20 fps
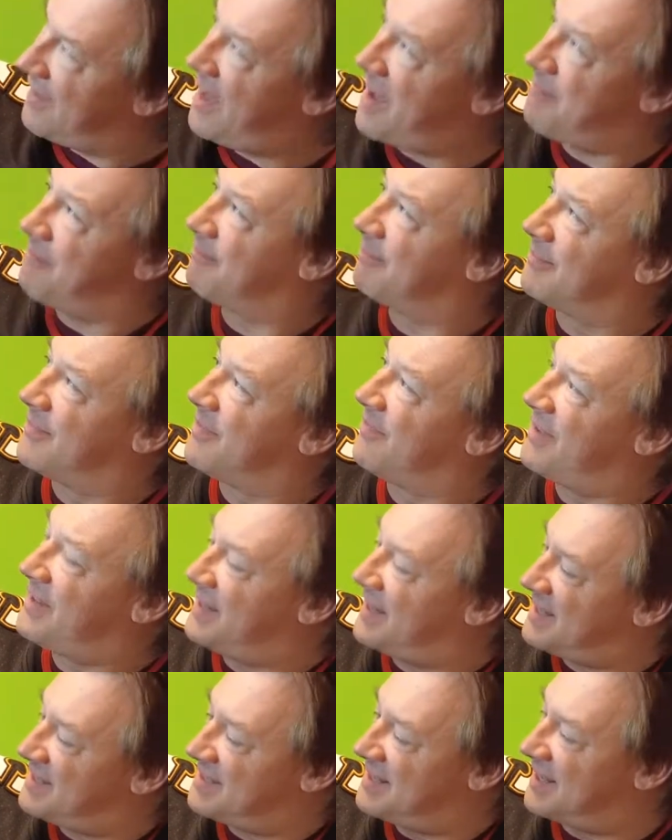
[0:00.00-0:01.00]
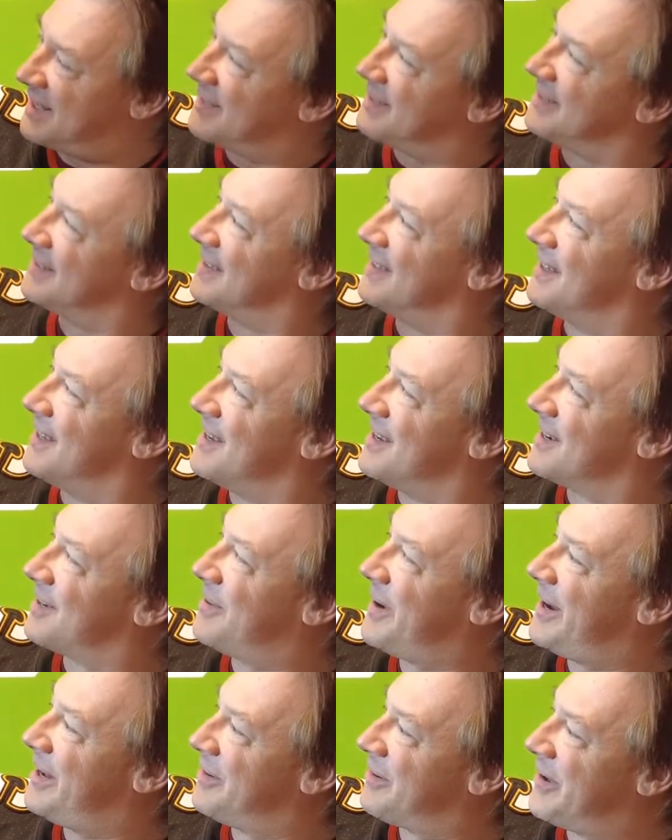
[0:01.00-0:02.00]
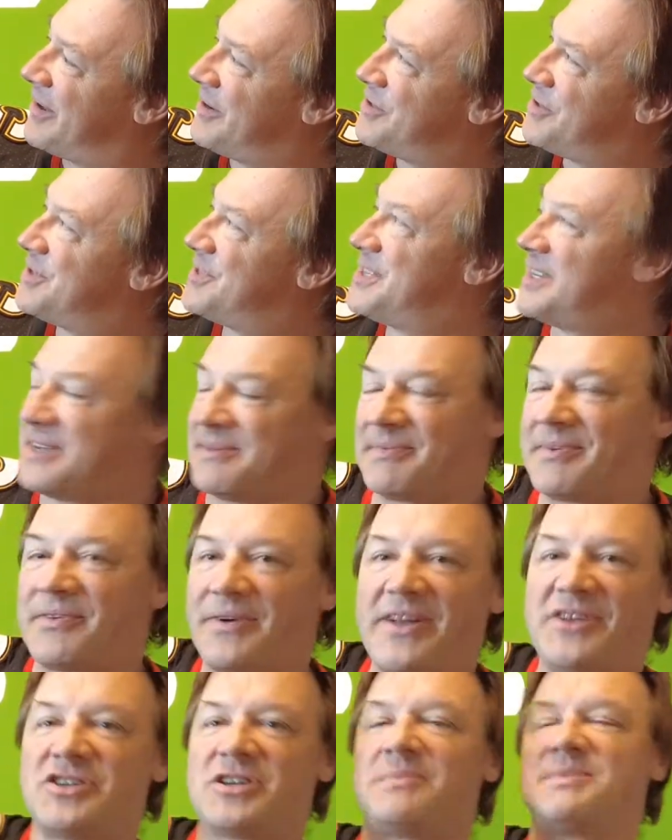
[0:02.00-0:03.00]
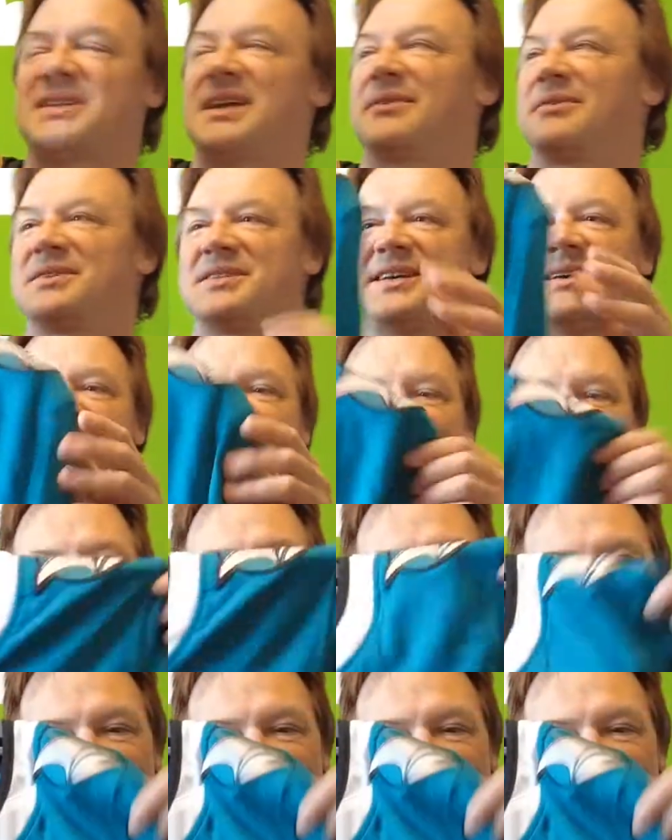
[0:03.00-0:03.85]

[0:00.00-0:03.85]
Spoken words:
Yeah, fantastic. Great looking jersey. Great job, San Jose.